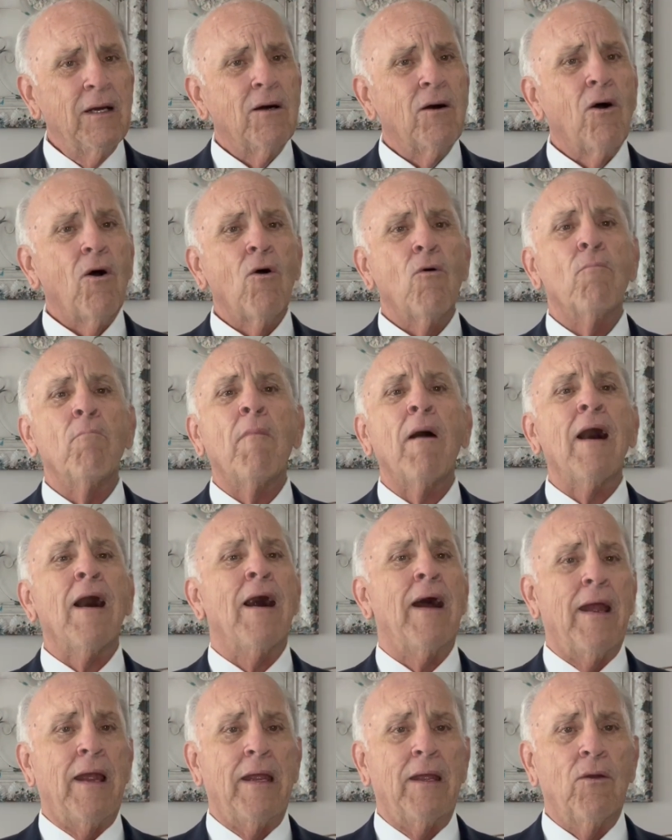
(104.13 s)
Oh
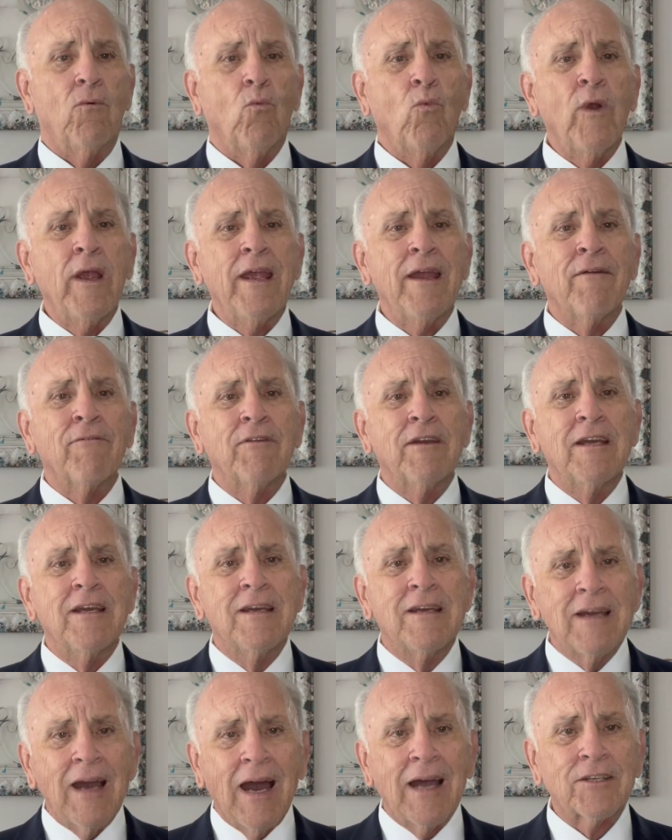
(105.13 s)
my, we
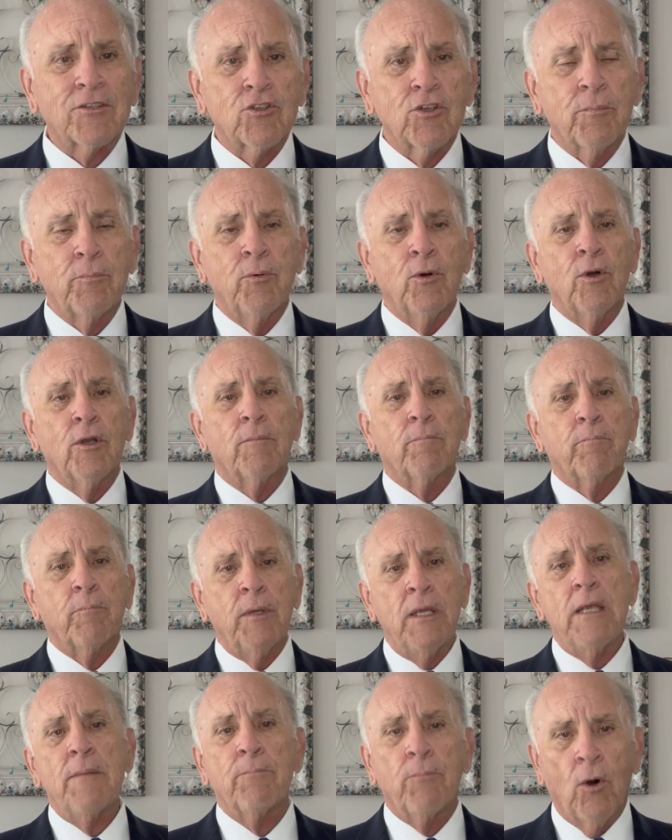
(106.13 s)
have got to put
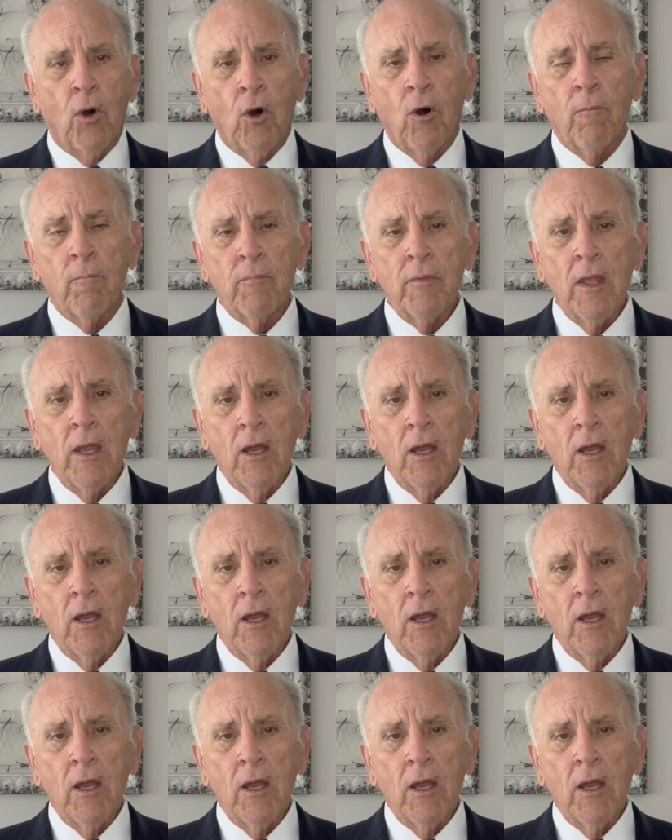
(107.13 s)
people